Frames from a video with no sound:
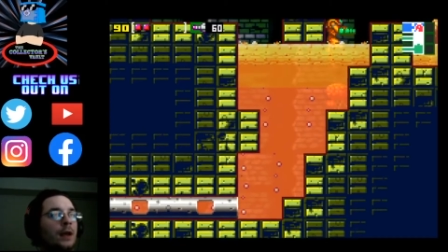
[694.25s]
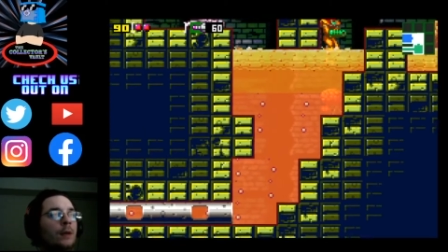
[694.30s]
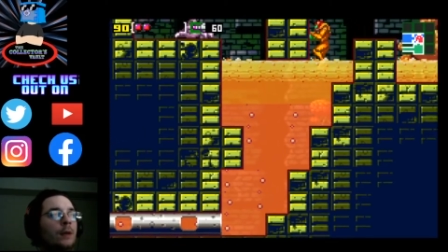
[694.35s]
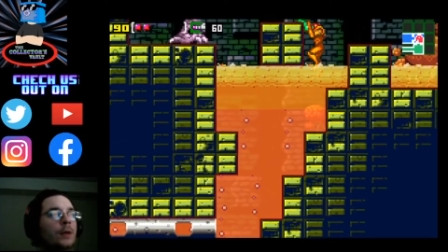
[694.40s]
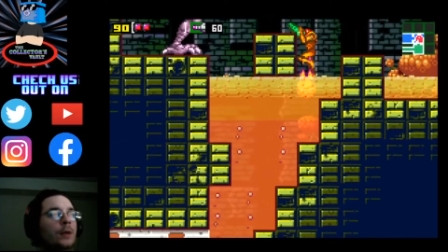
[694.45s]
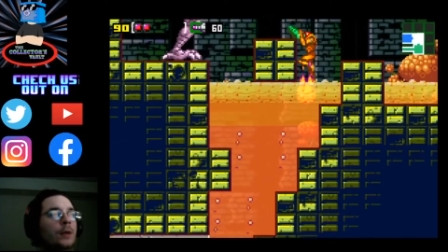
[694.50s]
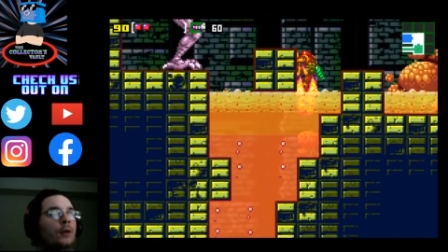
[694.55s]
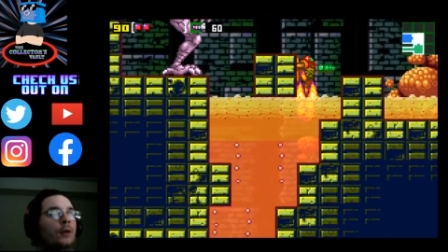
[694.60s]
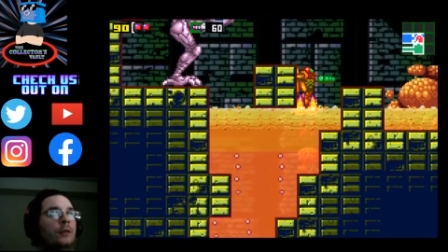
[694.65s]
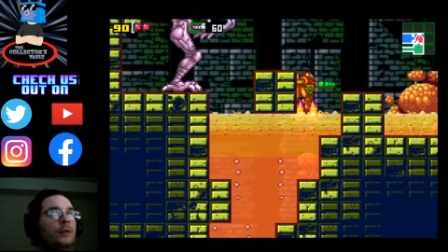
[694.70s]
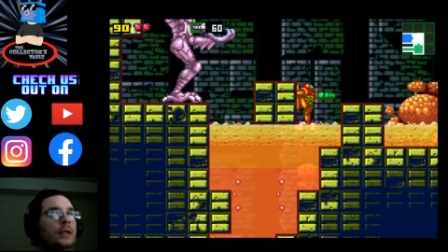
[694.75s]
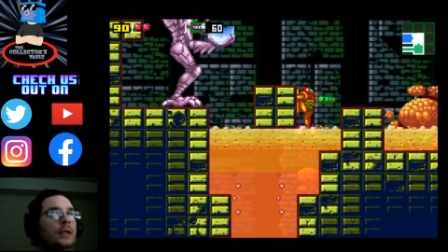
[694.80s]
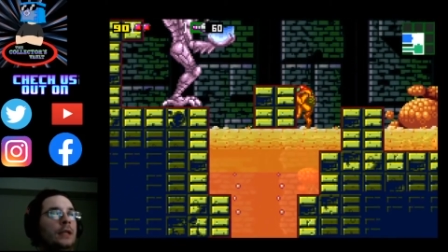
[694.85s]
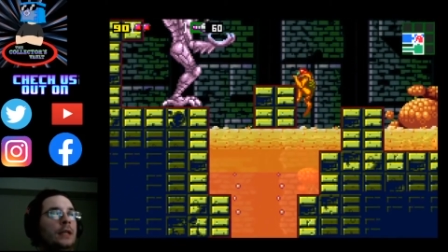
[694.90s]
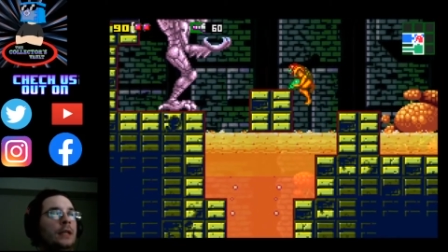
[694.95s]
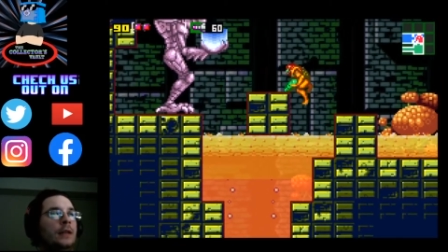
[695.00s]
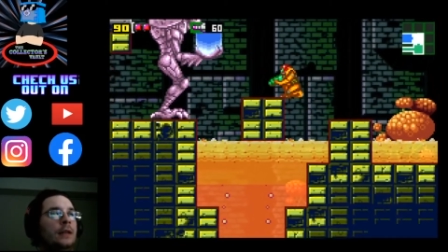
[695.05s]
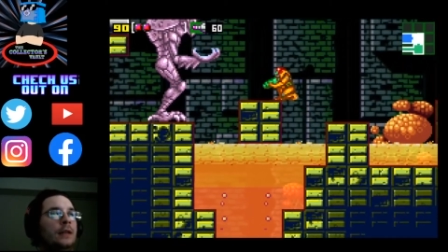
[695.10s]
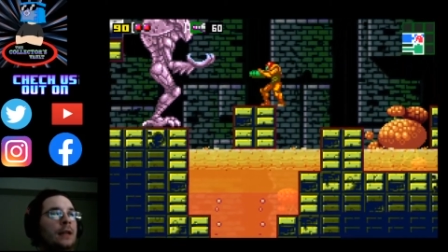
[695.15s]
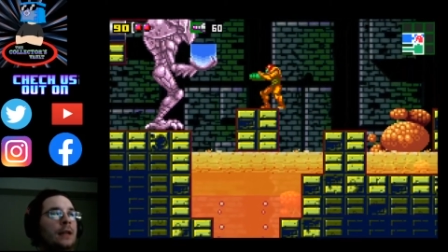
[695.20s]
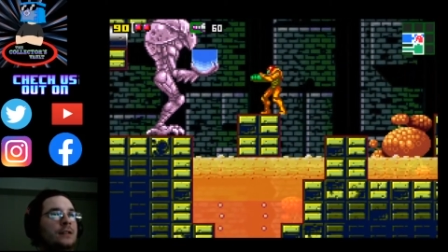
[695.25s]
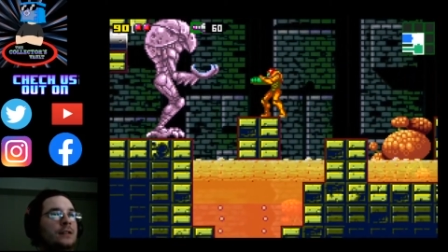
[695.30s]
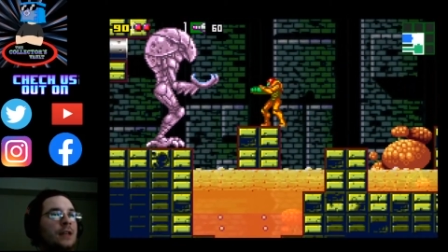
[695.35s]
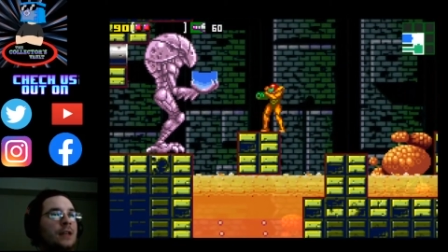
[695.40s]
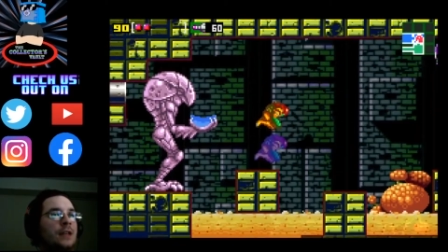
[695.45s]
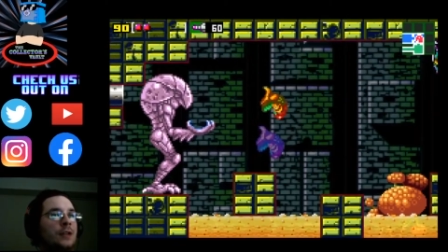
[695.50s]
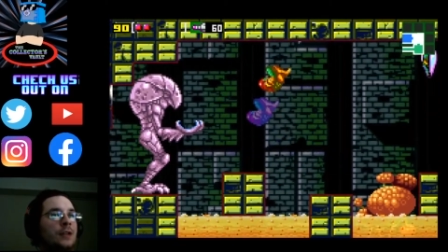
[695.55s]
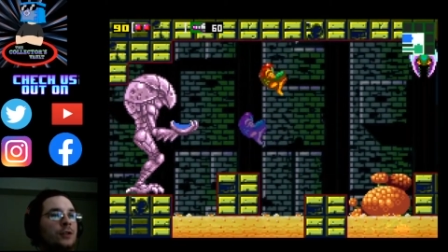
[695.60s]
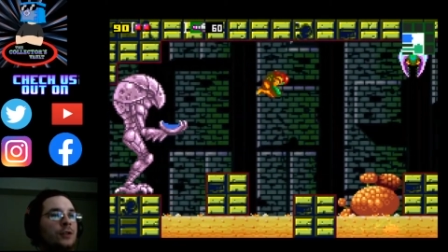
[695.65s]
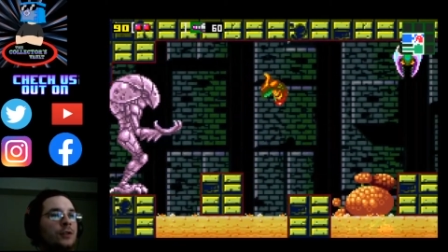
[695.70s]
We don't need that
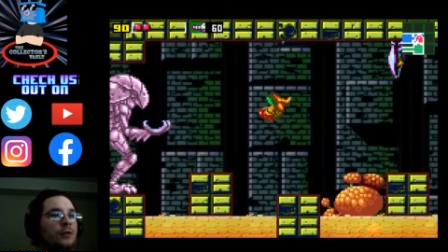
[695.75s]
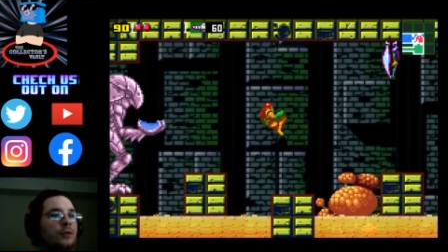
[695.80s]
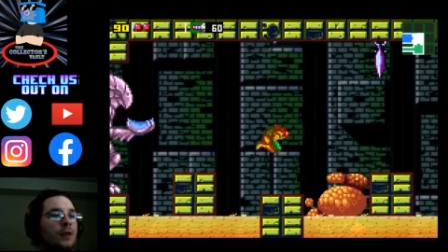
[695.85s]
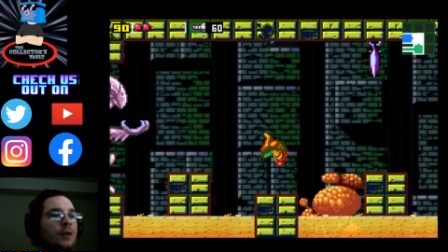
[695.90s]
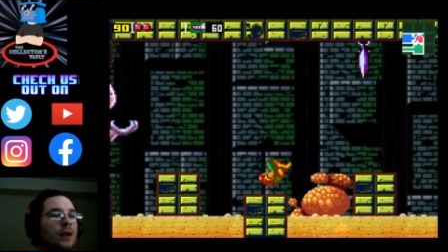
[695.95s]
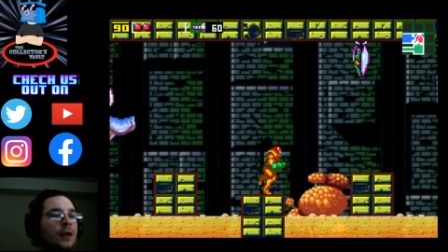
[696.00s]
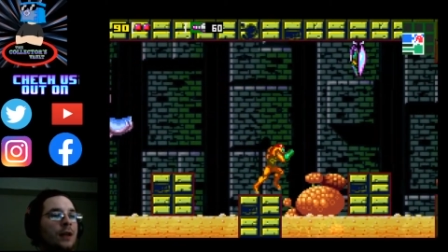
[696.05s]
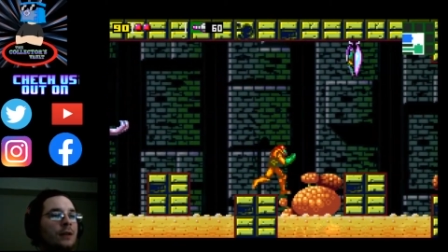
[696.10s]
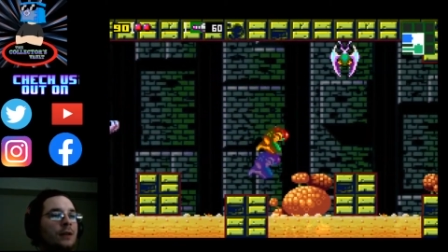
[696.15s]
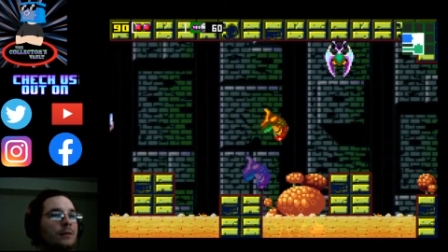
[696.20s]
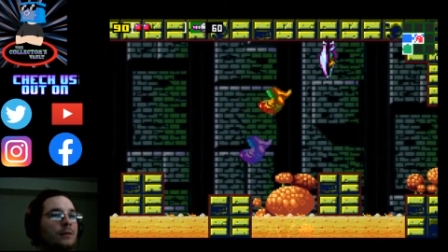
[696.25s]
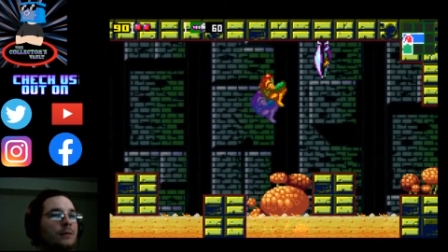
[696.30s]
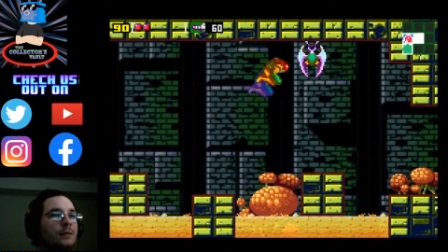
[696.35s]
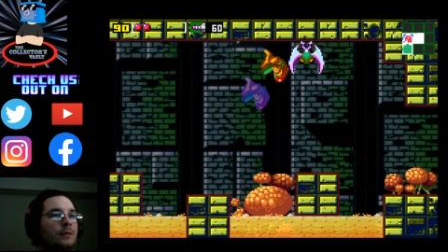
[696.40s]
statue. I